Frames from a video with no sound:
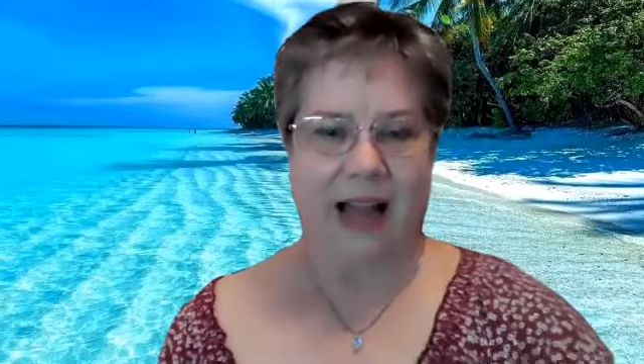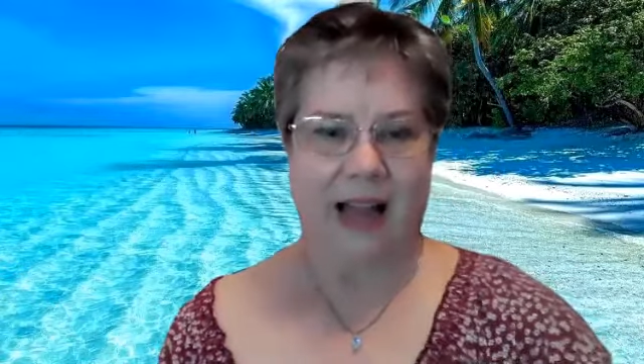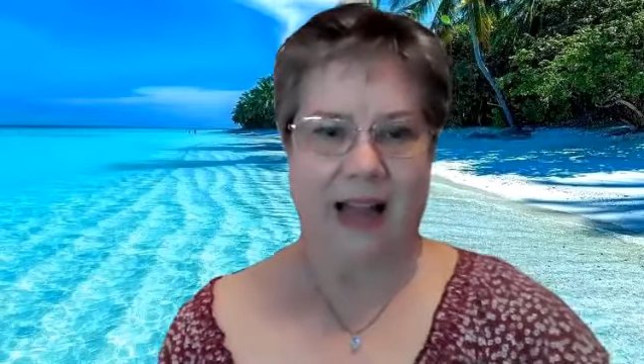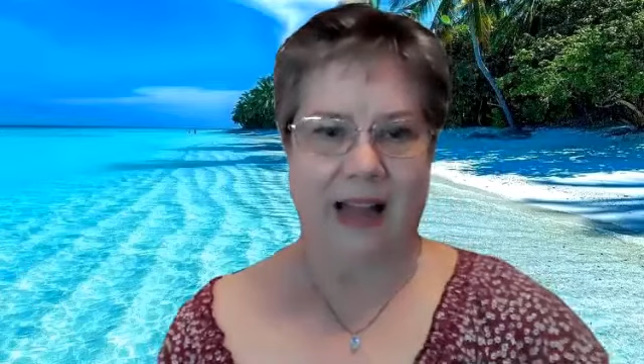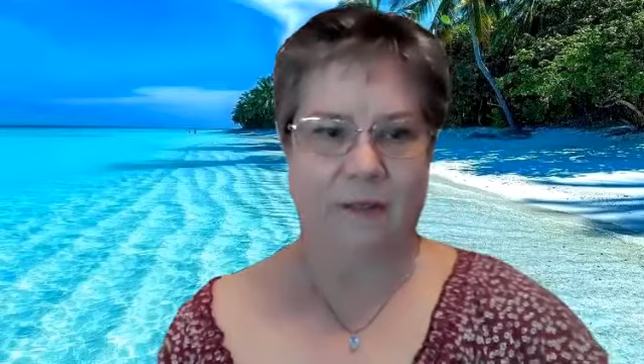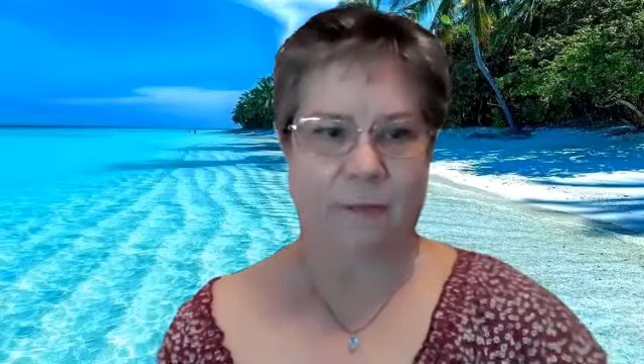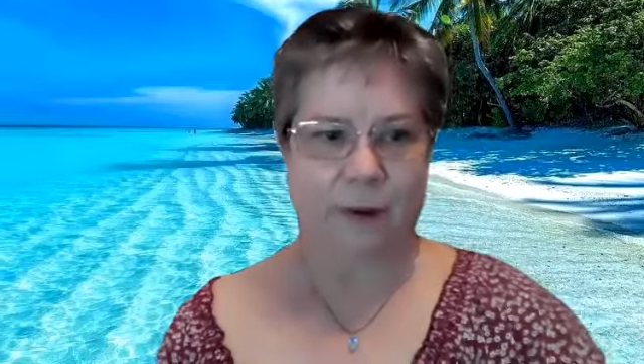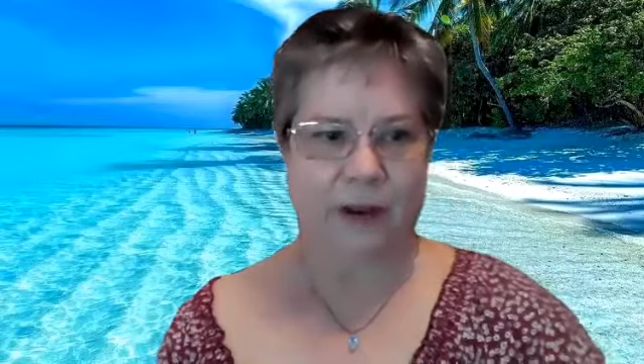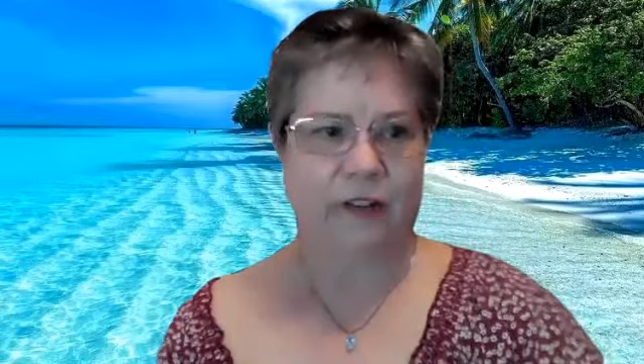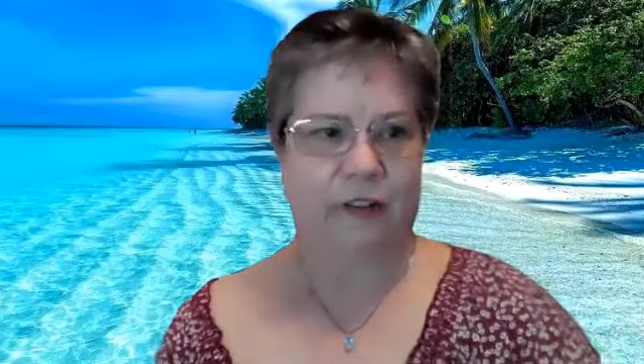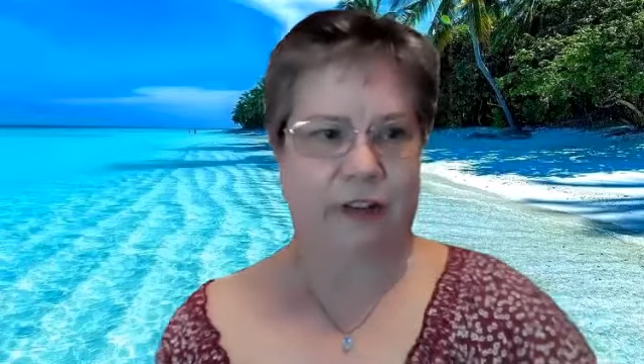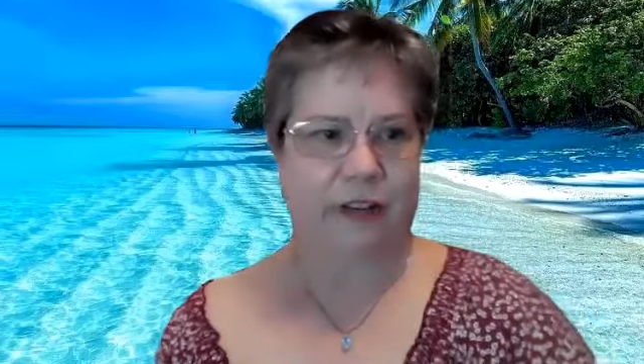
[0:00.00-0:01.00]
on
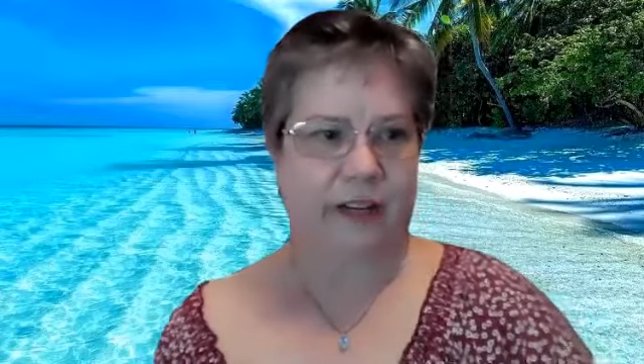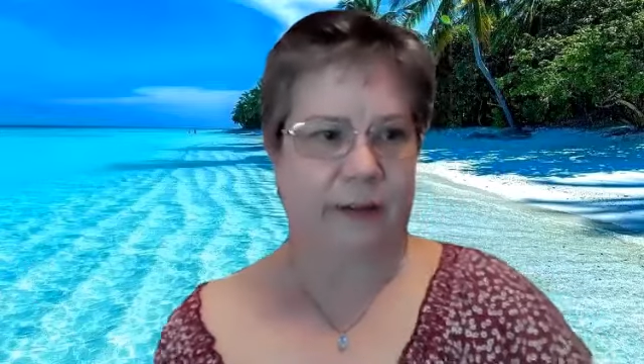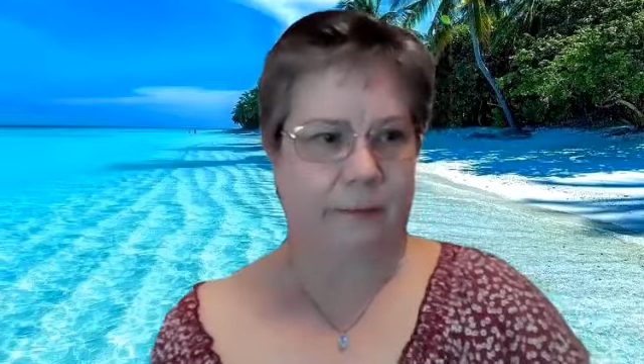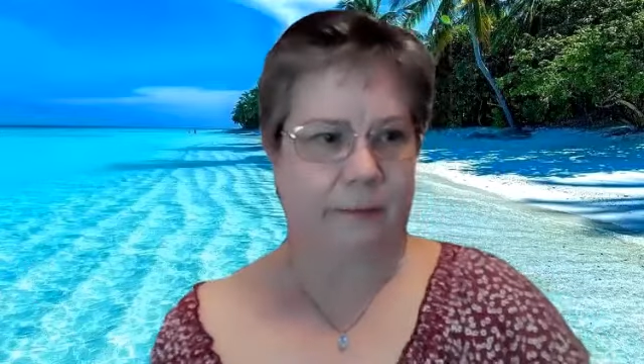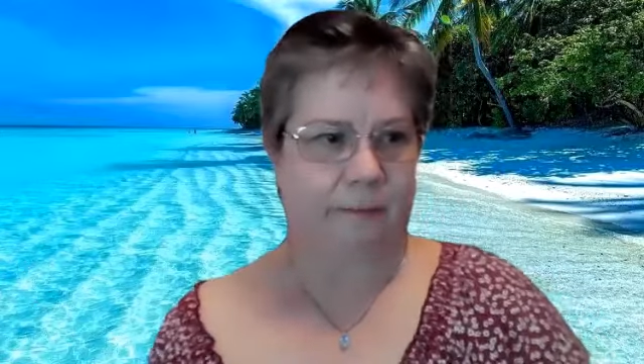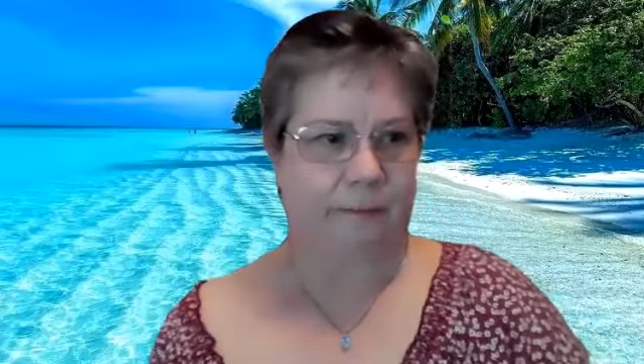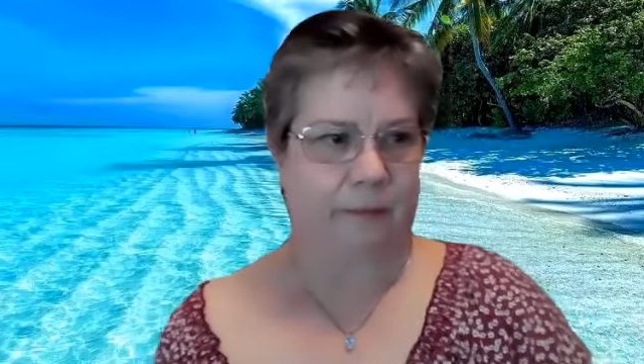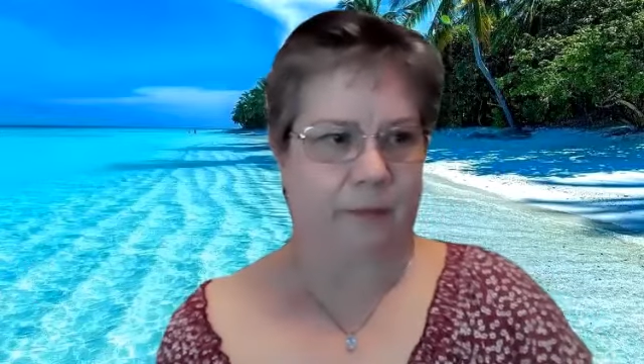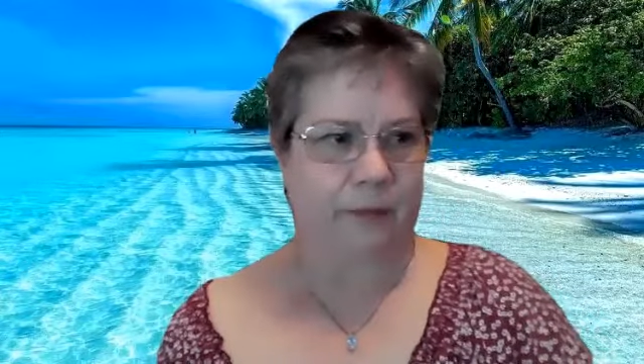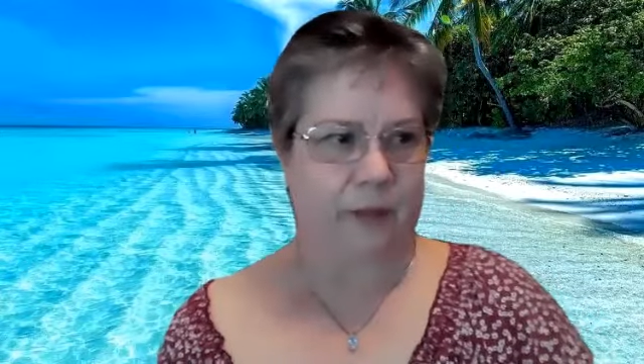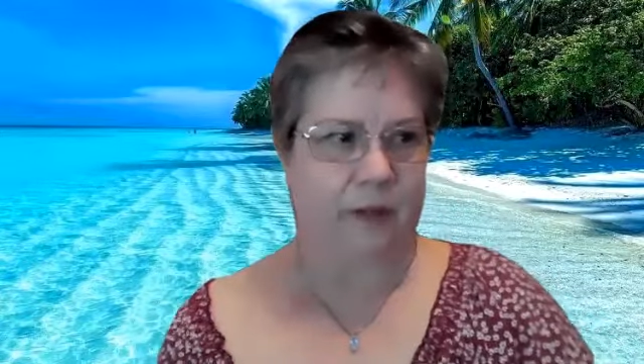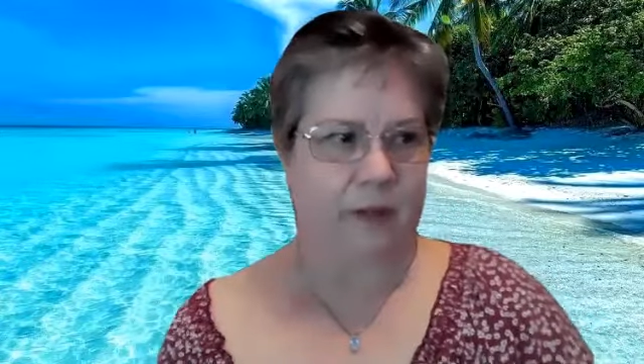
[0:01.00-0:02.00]
reaching
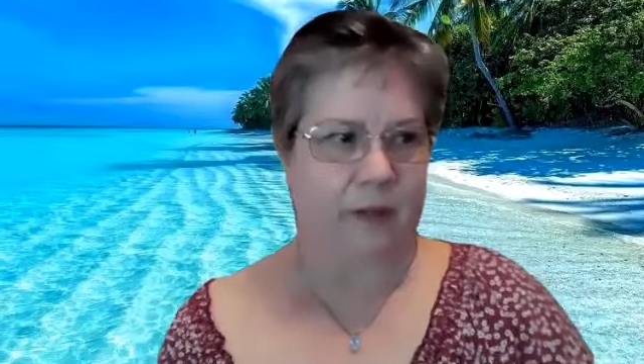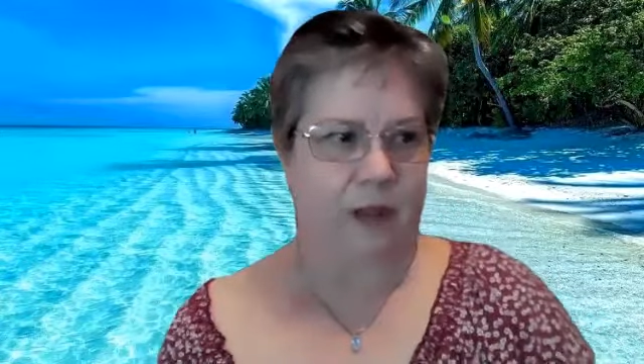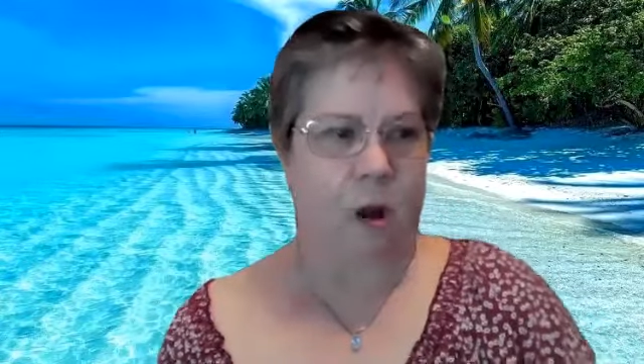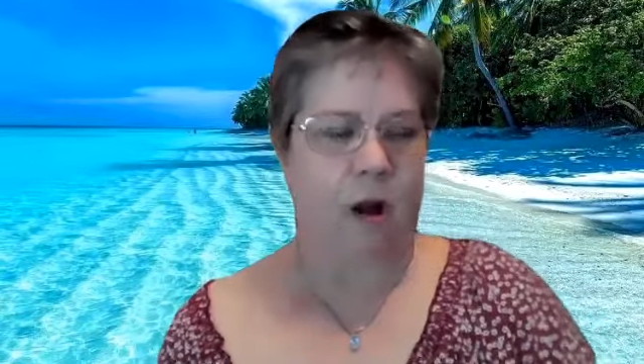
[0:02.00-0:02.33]
the